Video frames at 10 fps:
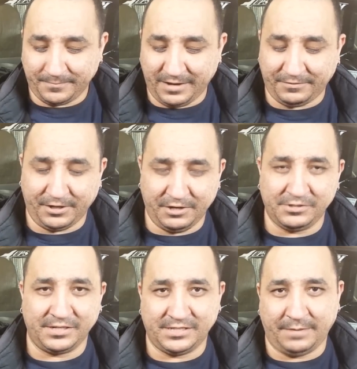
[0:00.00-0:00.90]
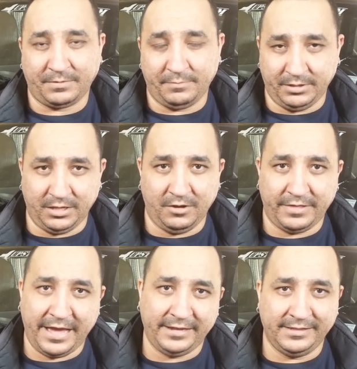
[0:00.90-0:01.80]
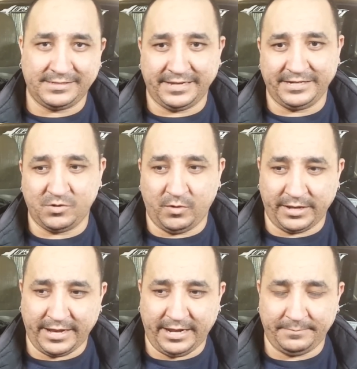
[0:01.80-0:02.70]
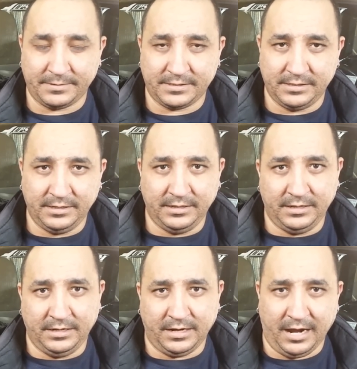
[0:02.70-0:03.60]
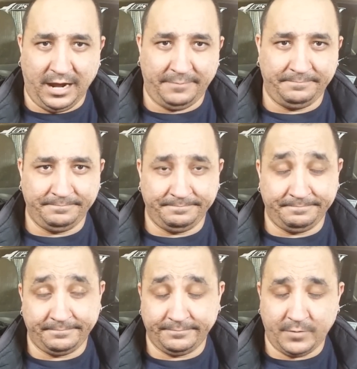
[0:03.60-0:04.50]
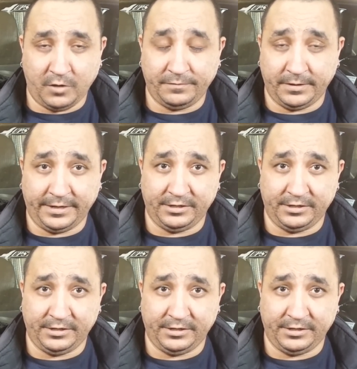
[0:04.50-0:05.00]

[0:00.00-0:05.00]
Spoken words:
if you're using something below that, let's say 20 amps, hopefully